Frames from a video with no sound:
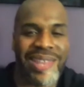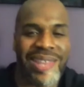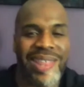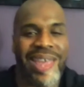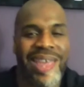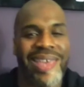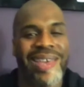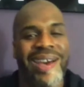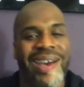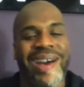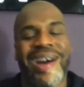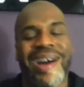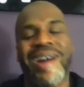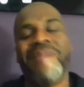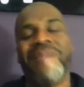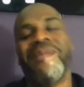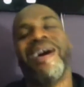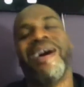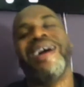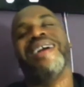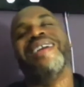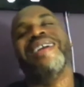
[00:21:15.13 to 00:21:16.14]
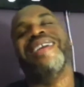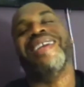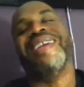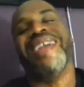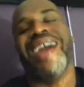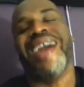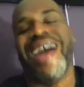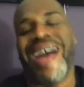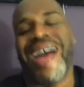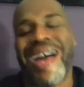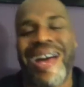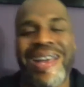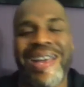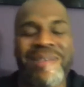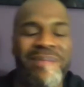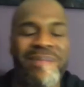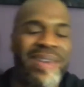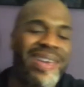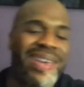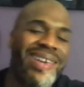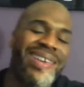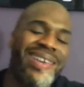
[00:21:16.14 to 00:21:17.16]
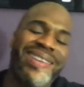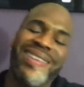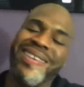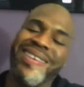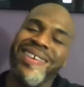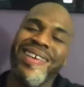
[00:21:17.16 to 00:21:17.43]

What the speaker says: Like, oh my God, man.